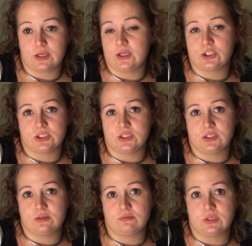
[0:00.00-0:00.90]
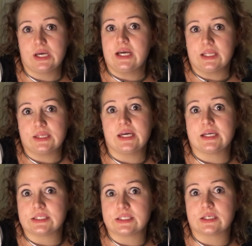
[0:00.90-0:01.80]
Like it just
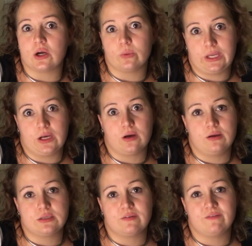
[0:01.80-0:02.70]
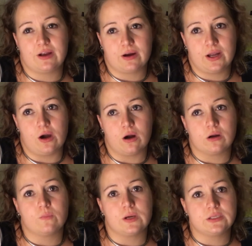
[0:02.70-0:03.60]
this career is a very
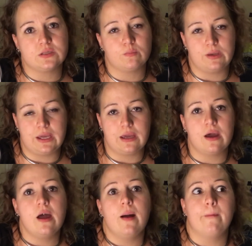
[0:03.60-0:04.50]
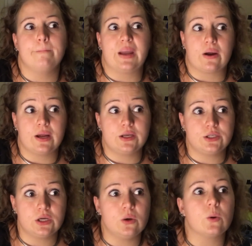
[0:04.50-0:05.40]
hard one to be married
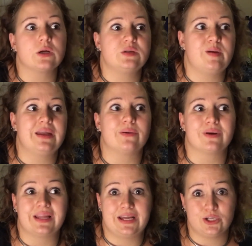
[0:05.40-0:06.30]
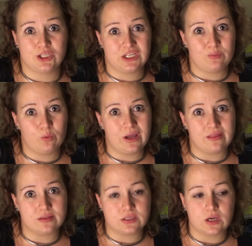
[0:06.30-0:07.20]
to or to be in a relationship
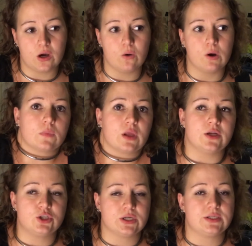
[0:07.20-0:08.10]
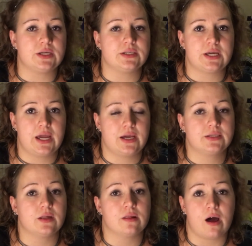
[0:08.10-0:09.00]
with. So it just it
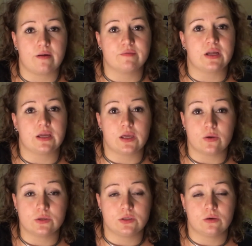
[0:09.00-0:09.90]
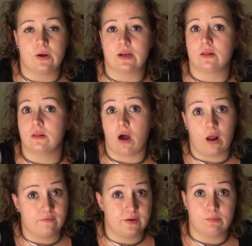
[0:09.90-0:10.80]
takes a lot of getting used to and a
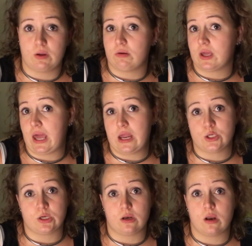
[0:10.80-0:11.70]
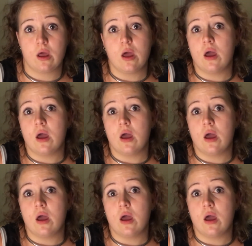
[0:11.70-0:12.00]
lot of communication.